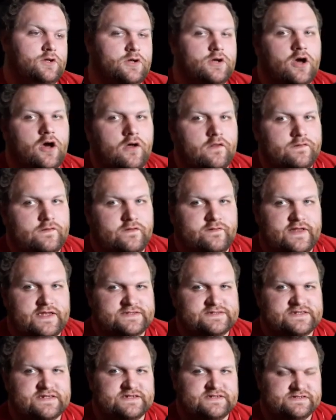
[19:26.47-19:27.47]
Although,
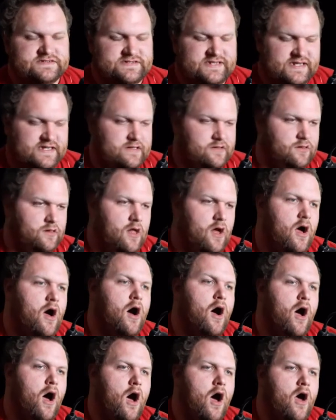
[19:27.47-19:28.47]
that's going to take a
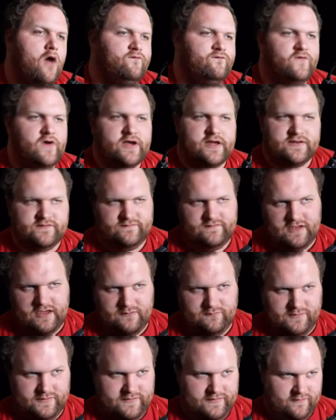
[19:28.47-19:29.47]
long fucking
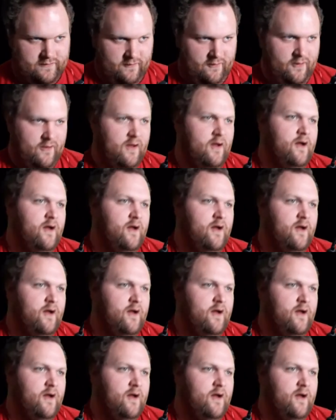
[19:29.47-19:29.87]
time to do.